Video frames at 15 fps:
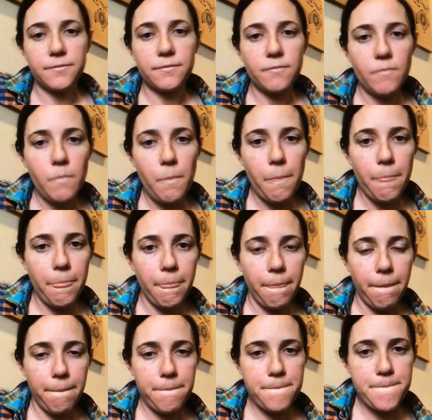I think both
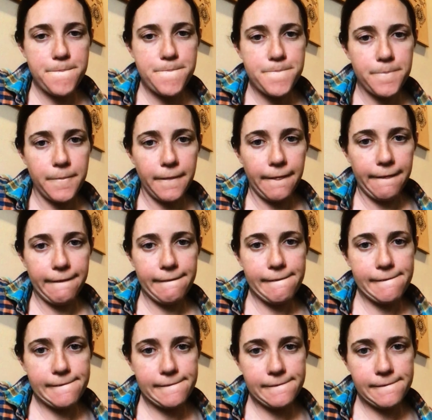you and Nicole would
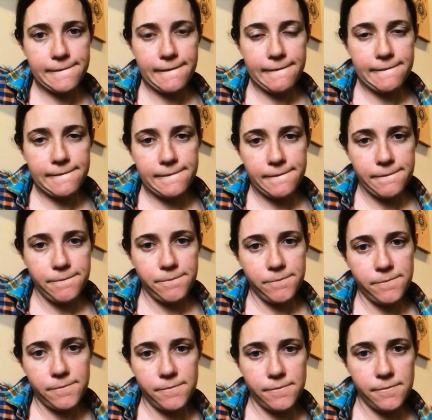have had trouble
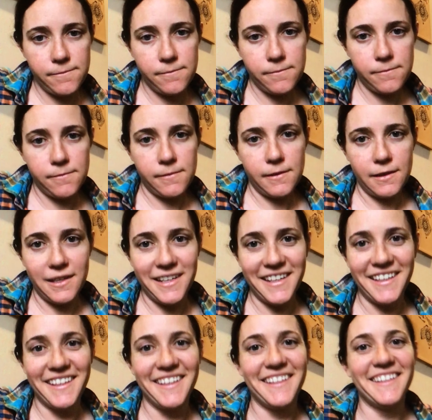in uh, growing up
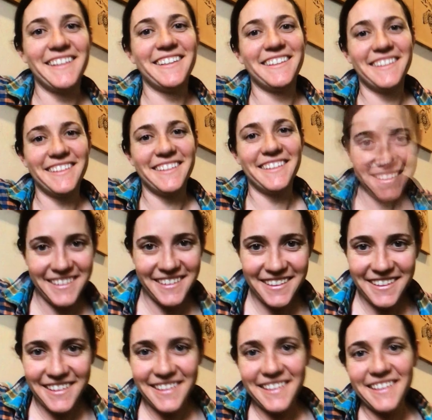in a place like
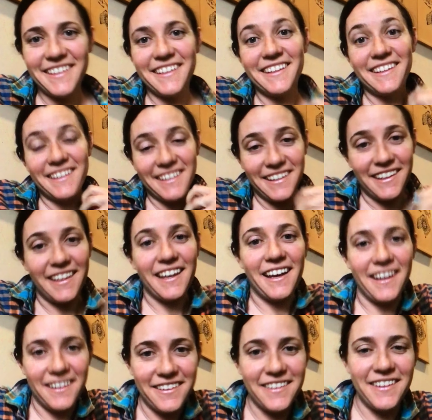that. Um, yeah.